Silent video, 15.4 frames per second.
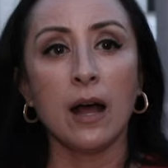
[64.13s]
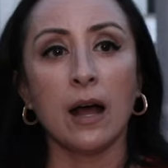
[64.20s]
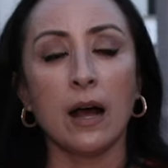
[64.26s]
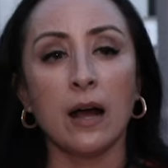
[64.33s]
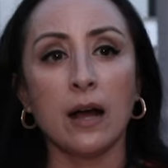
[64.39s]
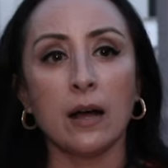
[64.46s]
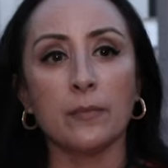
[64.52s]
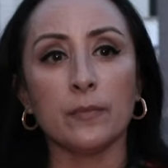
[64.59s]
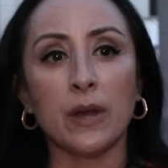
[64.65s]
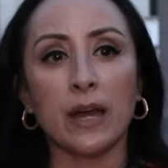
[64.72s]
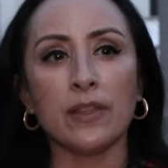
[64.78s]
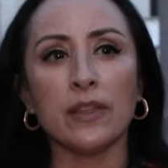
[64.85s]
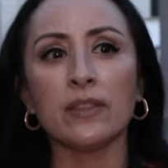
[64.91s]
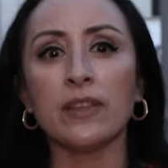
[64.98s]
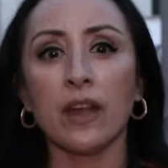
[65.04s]

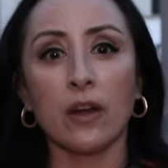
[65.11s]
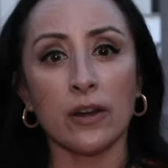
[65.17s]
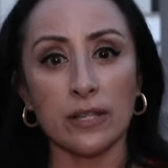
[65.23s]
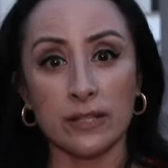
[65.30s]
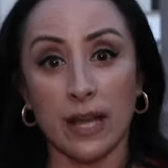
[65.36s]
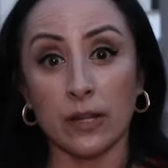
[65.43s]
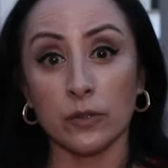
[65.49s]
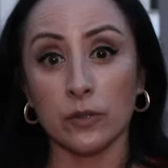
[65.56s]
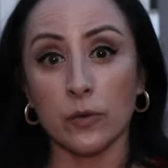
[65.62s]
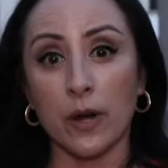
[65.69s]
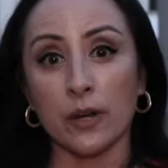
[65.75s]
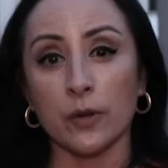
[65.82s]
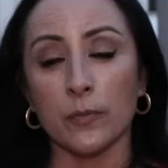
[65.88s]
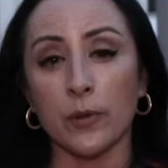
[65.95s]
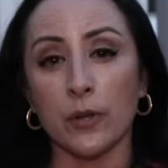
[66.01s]
I think they are entitled to
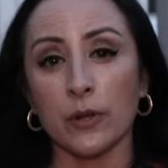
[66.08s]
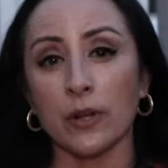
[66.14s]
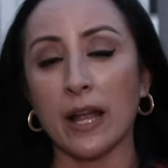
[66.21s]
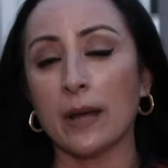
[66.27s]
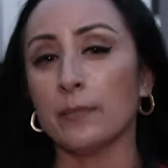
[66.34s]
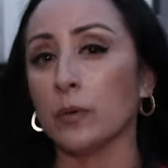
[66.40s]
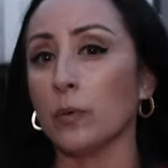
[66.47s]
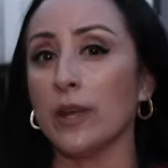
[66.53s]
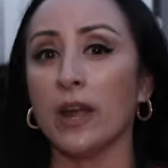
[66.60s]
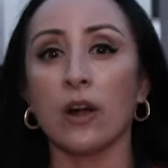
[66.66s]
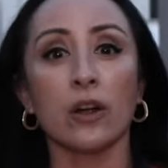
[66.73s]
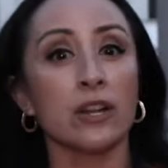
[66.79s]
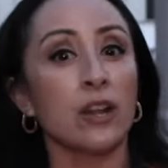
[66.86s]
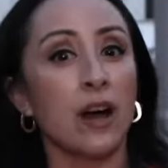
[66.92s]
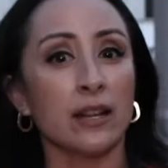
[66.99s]
our computer lab, but we
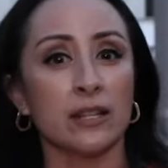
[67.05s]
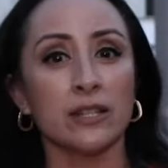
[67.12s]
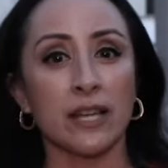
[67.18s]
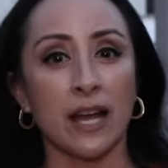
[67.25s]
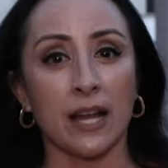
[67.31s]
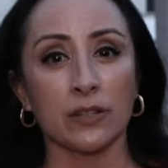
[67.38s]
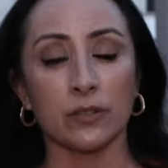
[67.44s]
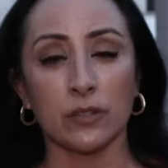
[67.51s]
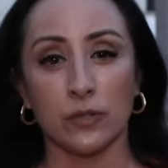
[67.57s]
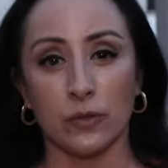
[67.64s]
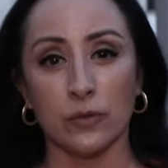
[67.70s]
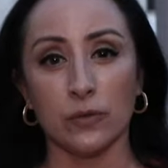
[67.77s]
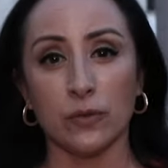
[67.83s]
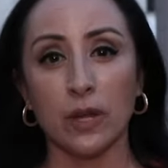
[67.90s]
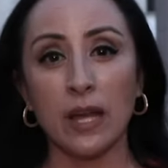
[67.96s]
are not entitled
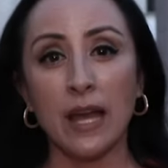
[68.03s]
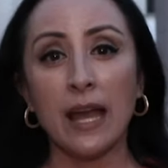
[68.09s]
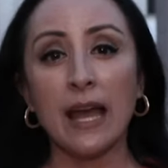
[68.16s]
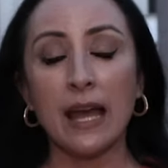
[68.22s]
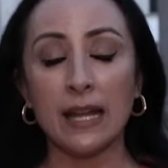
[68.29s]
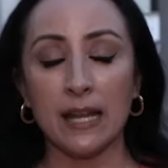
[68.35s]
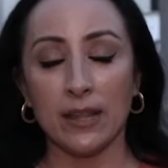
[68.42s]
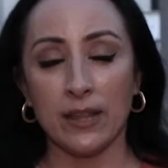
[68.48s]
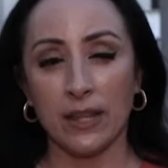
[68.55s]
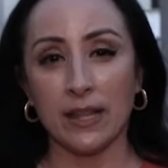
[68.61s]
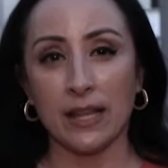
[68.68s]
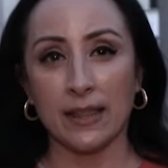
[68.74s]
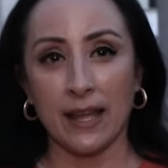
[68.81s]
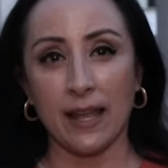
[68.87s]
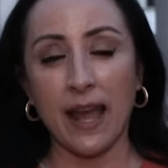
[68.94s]
to anything
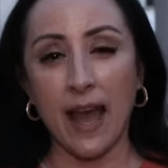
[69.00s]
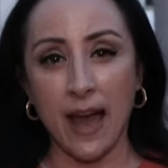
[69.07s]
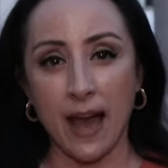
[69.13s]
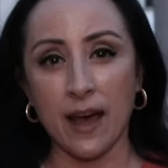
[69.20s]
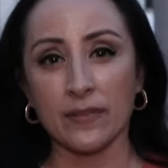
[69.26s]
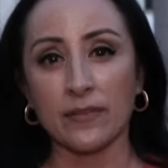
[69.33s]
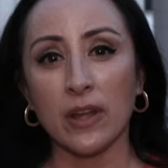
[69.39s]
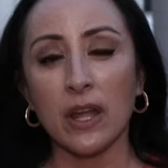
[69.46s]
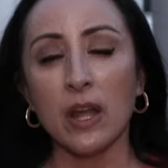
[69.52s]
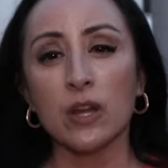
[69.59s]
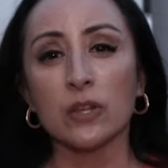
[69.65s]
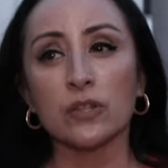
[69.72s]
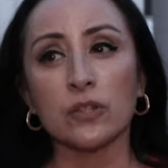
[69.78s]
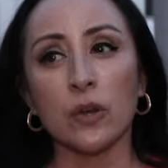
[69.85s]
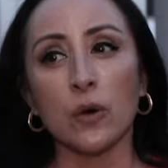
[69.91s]
that they have.
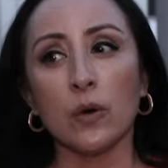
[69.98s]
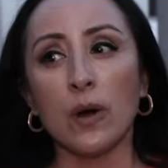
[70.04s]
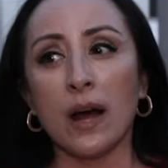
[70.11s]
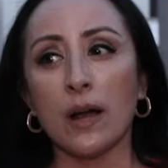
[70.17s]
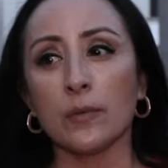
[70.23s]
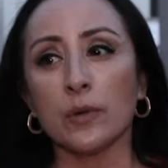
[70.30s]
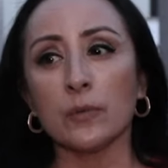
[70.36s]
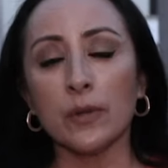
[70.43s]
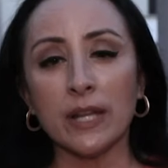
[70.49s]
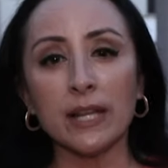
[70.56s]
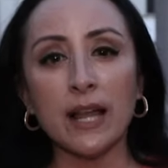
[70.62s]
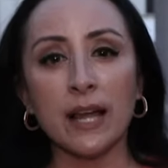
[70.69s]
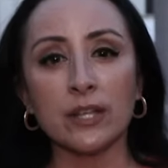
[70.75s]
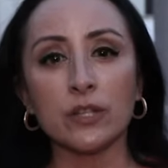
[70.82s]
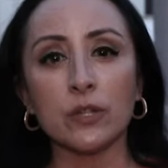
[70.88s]
So I would really
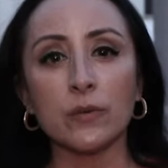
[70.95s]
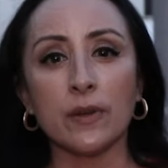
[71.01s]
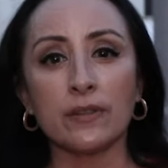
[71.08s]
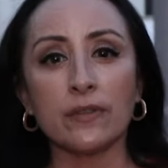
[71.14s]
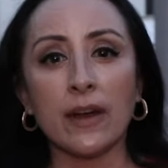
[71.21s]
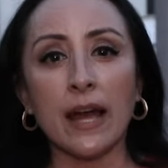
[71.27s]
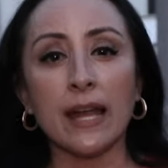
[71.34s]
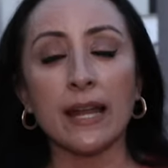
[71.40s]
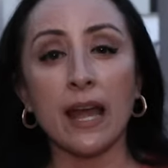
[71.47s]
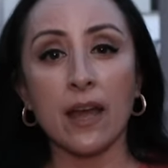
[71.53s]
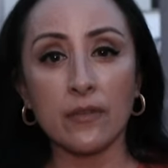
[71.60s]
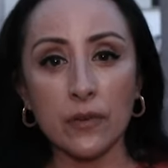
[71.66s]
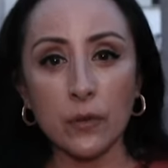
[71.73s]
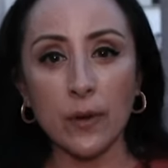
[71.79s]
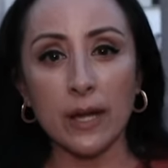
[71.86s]
like to invite
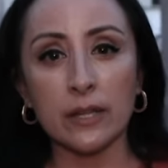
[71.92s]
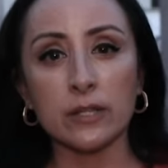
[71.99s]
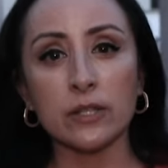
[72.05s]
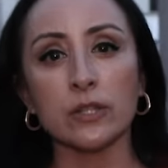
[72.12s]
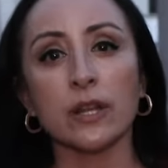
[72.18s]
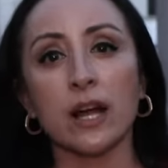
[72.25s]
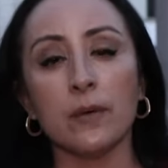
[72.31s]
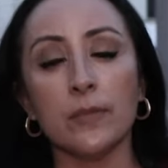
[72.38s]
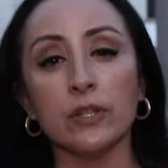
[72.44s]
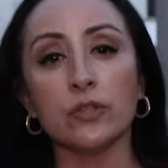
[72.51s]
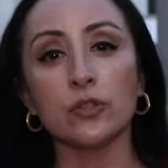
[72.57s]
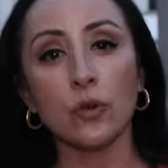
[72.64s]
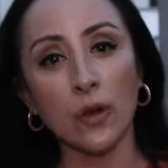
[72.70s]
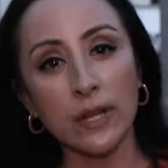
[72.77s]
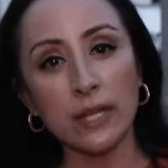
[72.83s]
everyone to come and
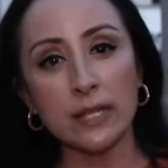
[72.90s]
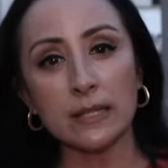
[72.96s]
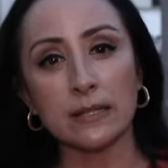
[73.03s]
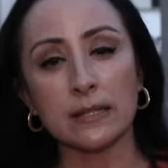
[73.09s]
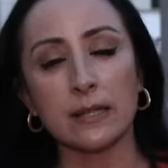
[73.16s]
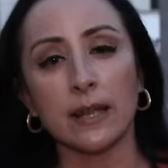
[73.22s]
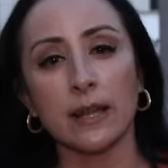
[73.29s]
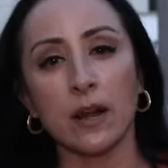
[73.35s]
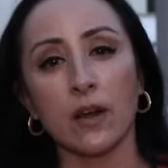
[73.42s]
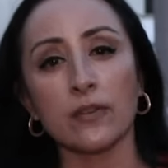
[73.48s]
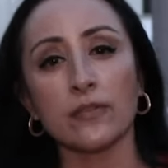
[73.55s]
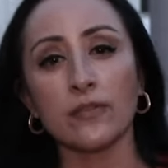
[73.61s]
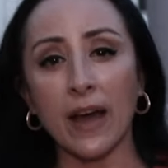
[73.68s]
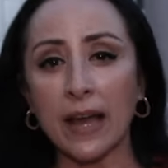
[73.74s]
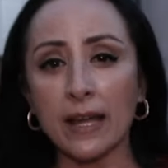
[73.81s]
join us in our
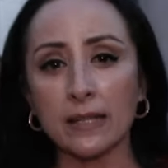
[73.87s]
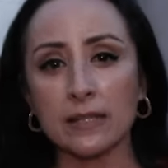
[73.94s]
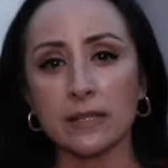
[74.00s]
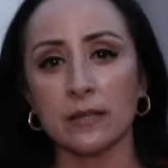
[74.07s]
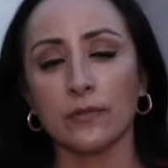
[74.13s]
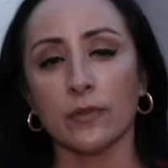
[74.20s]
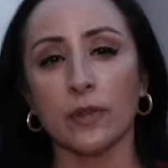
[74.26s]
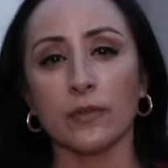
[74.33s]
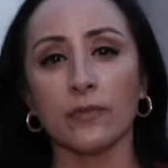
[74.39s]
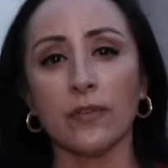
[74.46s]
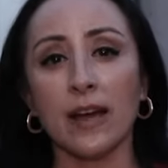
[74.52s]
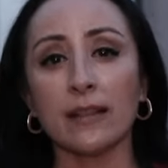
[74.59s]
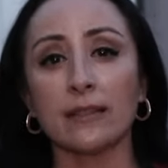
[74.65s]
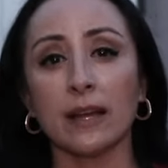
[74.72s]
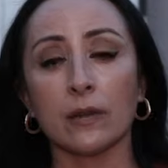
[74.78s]
fight, the
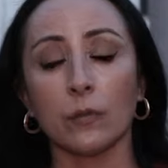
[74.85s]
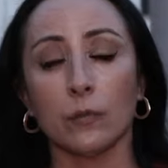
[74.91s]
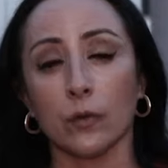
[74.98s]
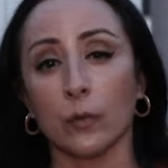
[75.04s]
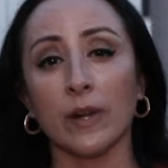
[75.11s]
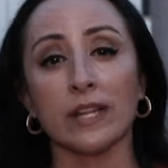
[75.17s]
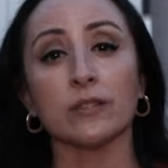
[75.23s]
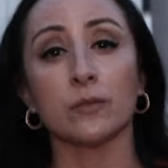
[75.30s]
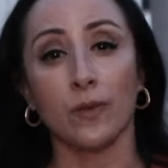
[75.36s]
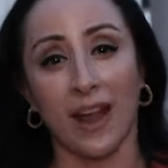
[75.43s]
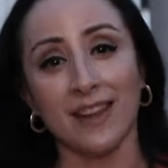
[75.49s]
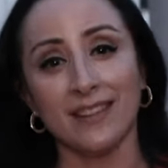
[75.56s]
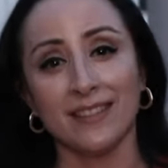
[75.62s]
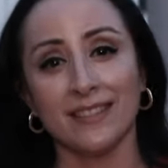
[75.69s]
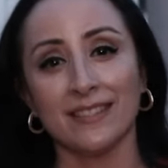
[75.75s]
fight that for what is
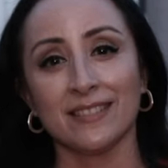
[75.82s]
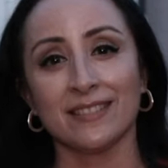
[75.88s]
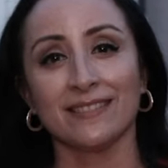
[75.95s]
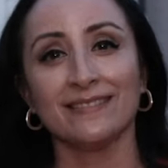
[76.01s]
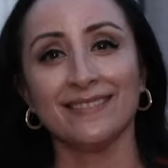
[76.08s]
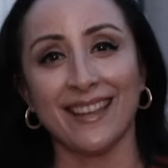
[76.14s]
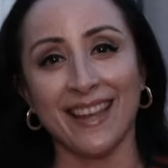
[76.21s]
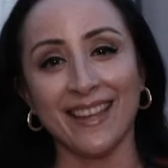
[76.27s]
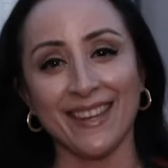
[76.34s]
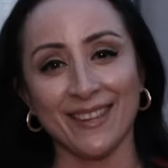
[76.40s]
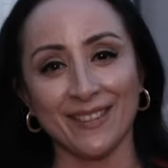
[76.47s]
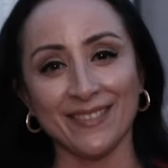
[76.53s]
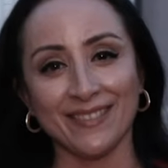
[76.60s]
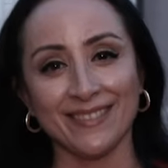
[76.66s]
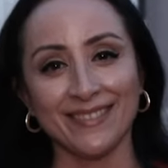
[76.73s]
right. Thank
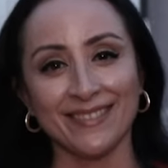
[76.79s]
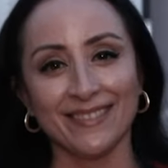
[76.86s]
you.